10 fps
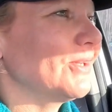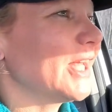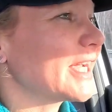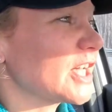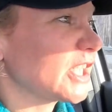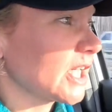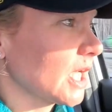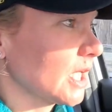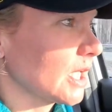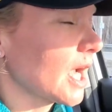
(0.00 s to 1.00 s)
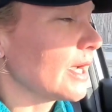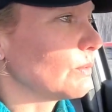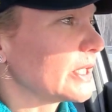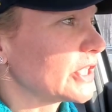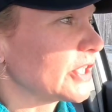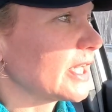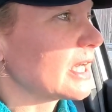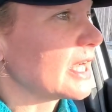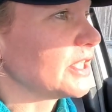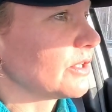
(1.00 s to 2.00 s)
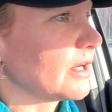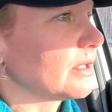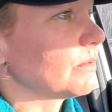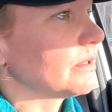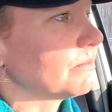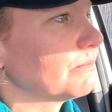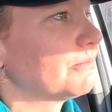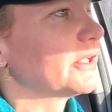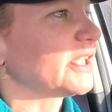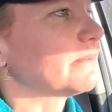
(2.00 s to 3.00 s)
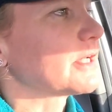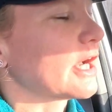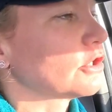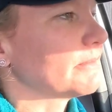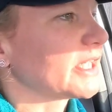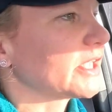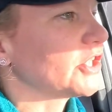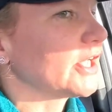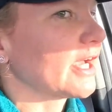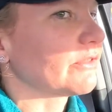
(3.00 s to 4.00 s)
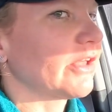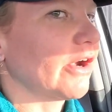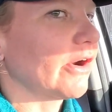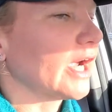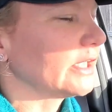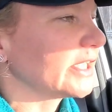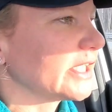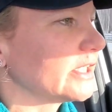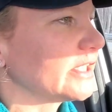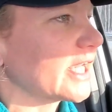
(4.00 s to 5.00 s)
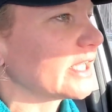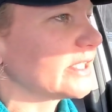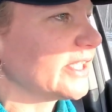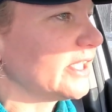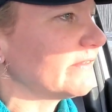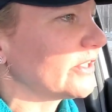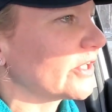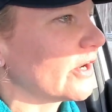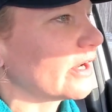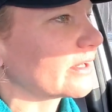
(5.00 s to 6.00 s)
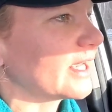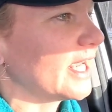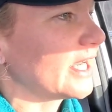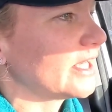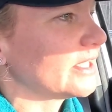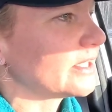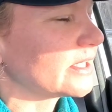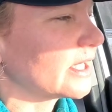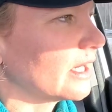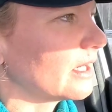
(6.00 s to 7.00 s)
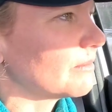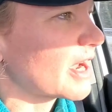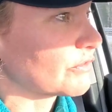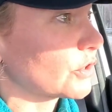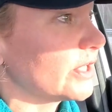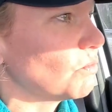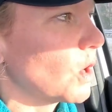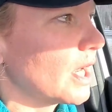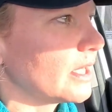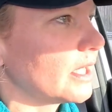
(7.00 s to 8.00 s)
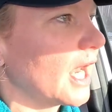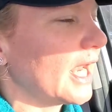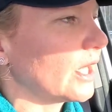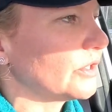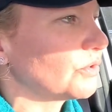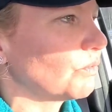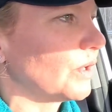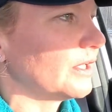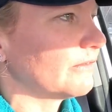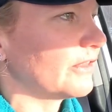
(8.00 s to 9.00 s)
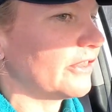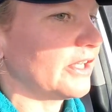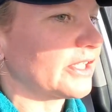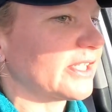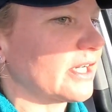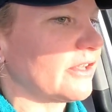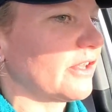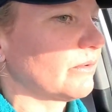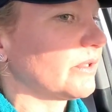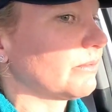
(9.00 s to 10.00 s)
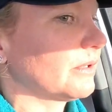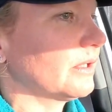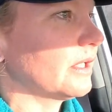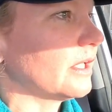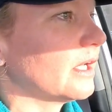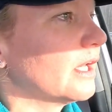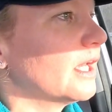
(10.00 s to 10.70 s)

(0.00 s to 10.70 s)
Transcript: like I said, I wish that Iditarod would put some counter messaging out there. I listened to Dallas CV talk, and after he won, and one of the things that I thought was really